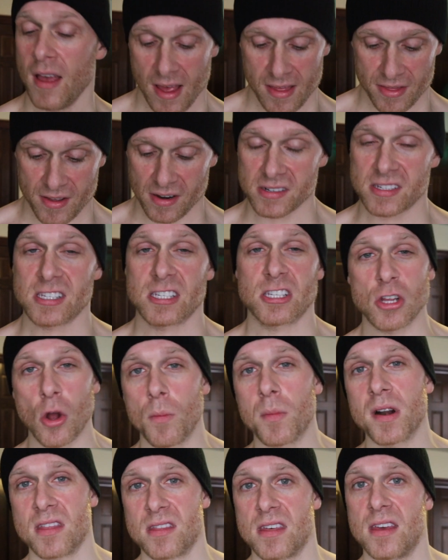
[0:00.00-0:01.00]
There's so
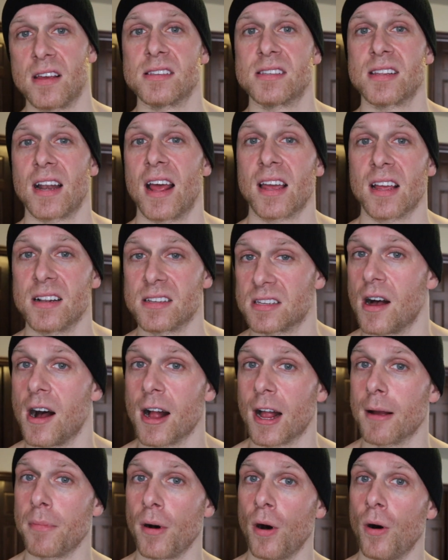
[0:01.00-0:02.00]
many things that I can
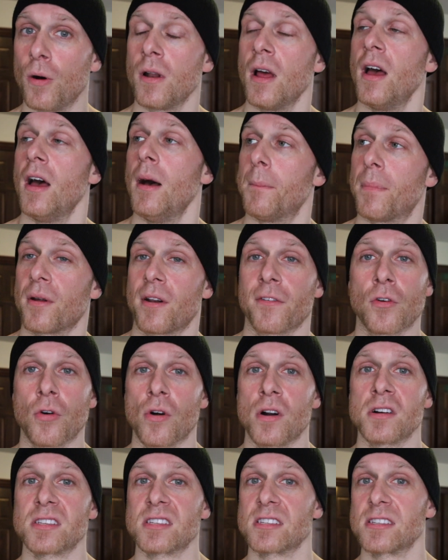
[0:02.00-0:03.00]
talk about, but of
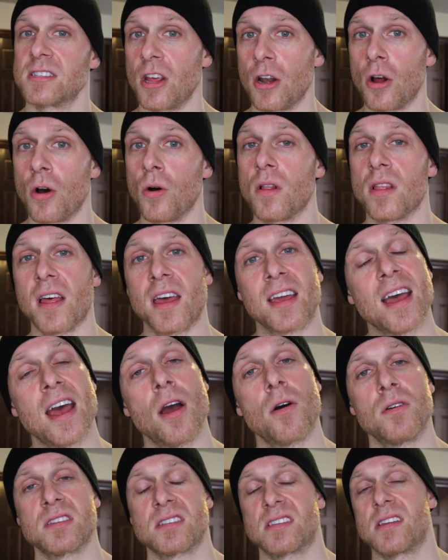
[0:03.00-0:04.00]
course, you know, like I
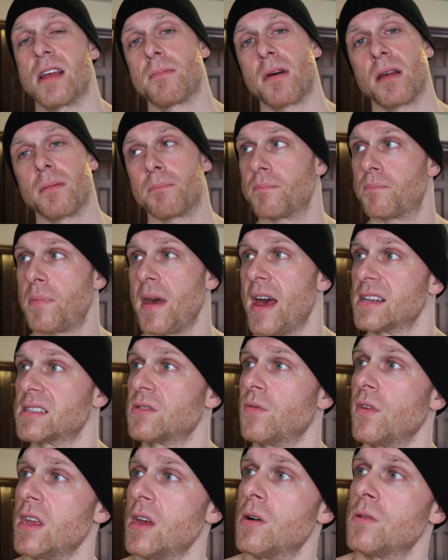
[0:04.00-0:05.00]
always say in my
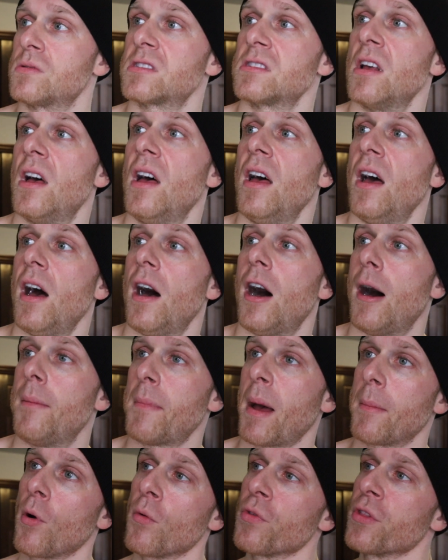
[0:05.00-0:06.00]
past videos, um,
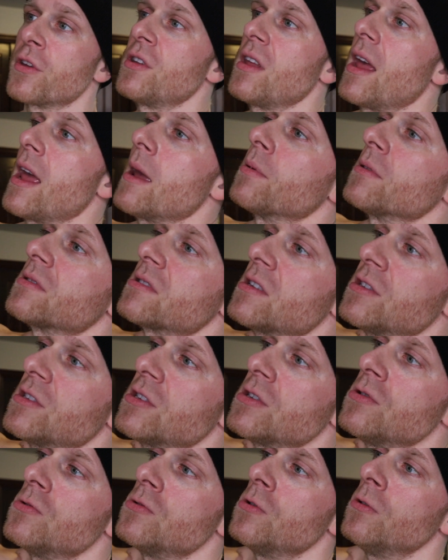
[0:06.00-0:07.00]
I'm only able to
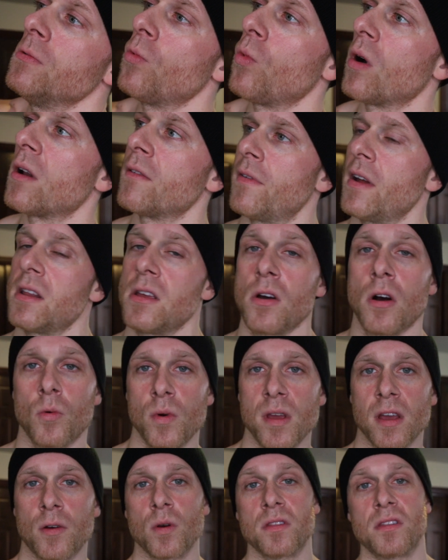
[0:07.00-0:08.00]
do one video a
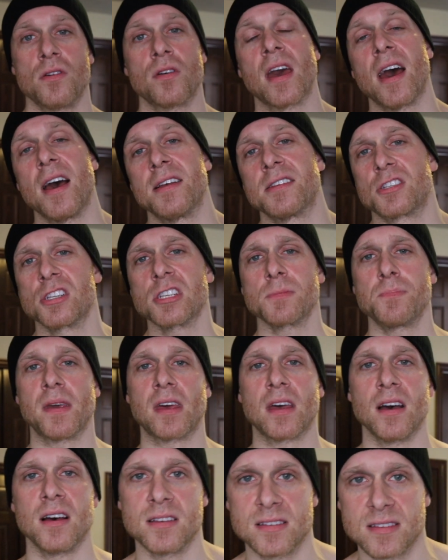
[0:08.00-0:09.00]
week with you guys just
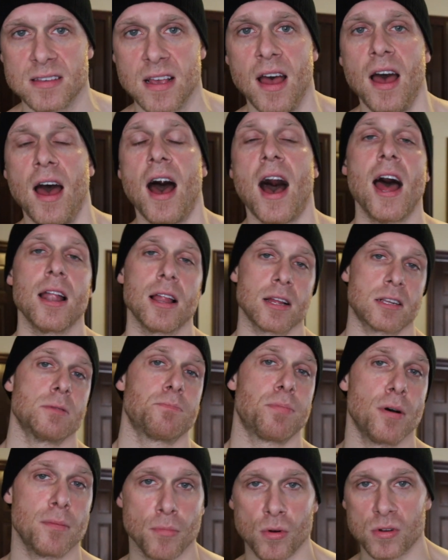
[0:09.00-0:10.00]
because I like to
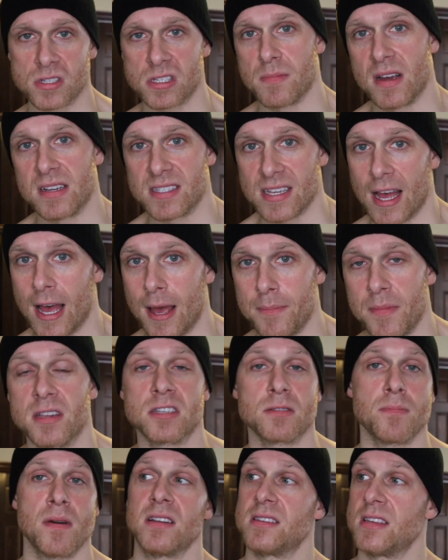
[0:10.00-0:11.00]
put most of my time
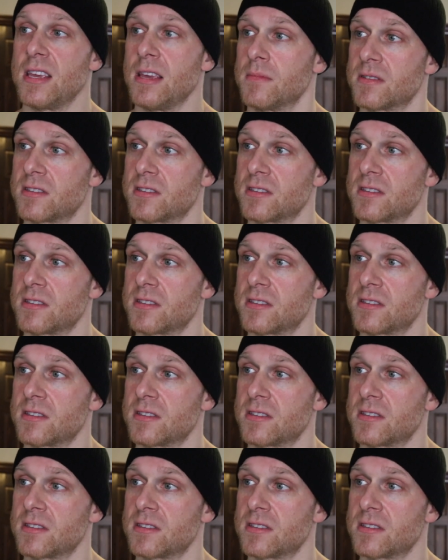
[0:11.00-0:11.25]
into my team.